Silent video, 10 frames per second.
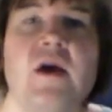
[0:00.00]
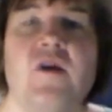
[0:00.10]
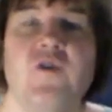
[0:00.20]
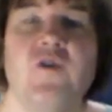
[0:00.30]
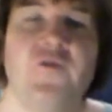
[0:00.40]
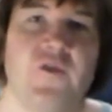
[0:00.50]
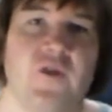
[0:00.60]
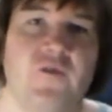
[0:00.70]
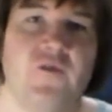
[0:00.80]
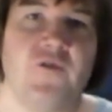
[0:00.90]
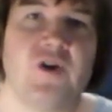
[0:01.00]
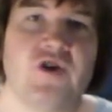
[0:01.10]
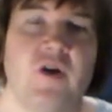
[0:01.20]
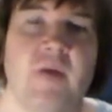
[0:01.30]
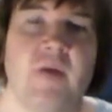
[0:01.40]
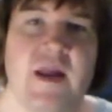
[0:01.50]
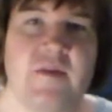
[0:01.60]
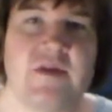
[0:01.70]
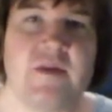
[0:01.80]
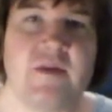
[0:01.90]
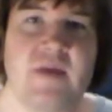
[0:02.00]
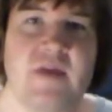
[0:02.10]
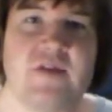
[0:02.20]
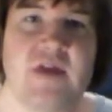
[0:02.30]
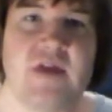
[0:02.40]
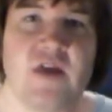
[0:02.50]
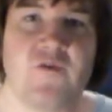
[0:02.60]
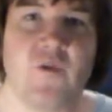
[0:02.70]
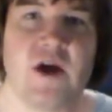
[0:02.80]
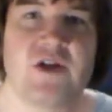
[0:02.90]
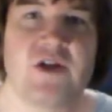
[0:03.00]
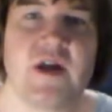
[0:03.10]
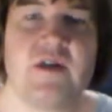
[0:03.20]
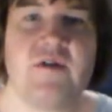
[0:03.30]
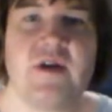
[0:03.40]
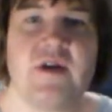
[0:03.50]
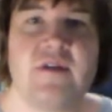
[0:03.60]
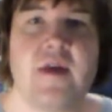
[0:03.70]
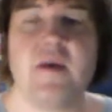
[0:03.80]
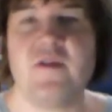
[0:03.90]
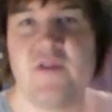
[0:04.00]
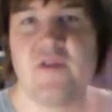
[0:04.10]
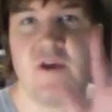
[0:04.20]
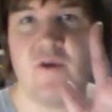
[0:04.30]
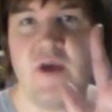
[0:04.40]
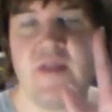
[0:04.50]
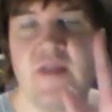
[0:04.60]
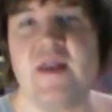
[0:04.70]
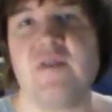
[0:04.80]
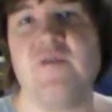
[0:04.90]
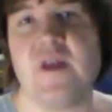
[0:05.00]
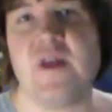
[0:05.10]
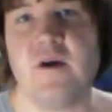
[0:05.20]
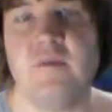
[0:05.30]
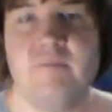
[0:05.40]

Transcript: So for the Real Footage Show, my name is Tim Davis. Thank you for watching, and until next time, I'll see you in the next video.